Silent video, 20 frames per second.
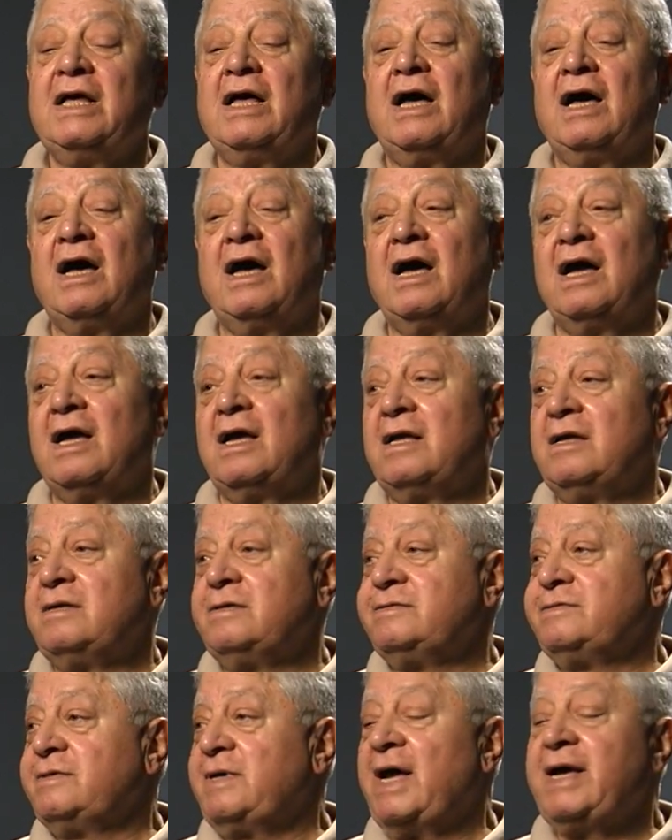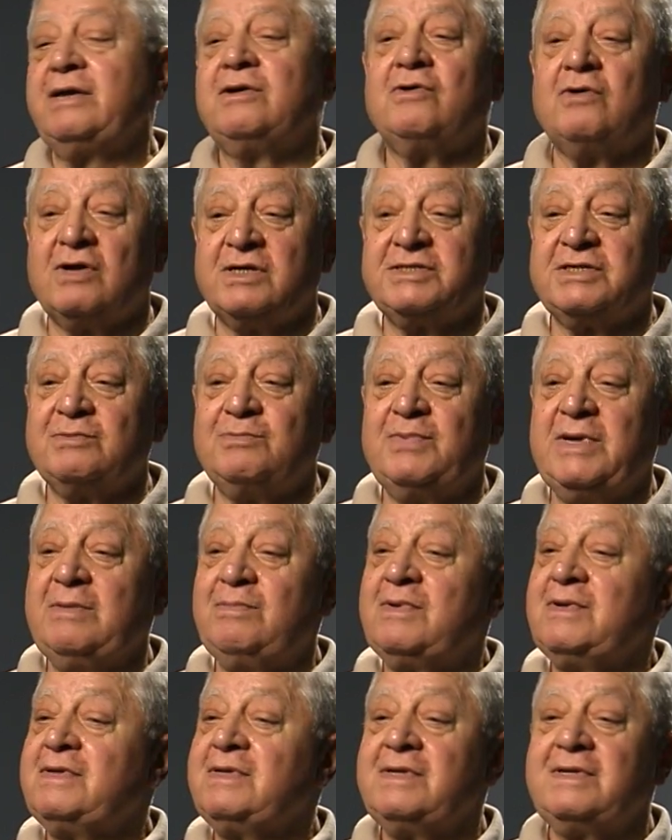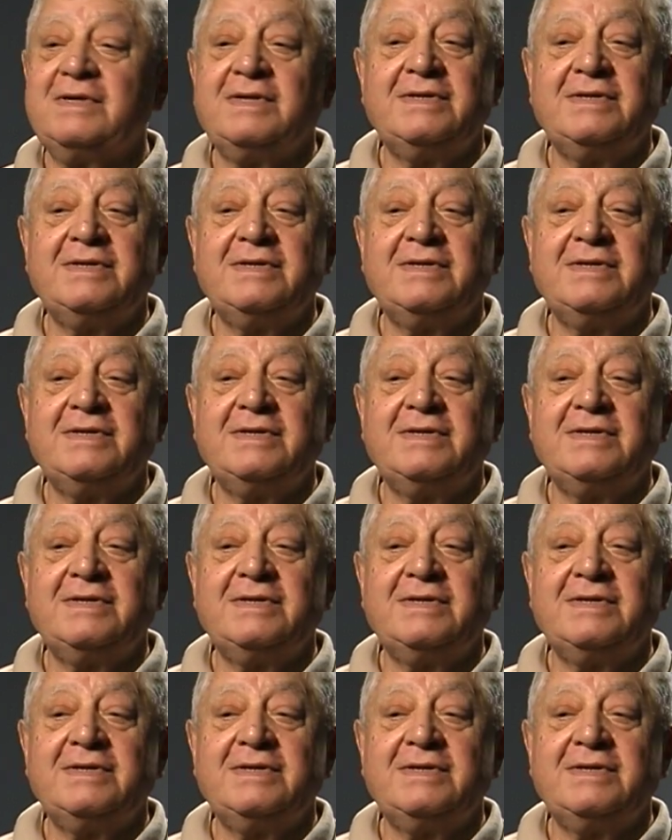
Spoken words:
I called some people.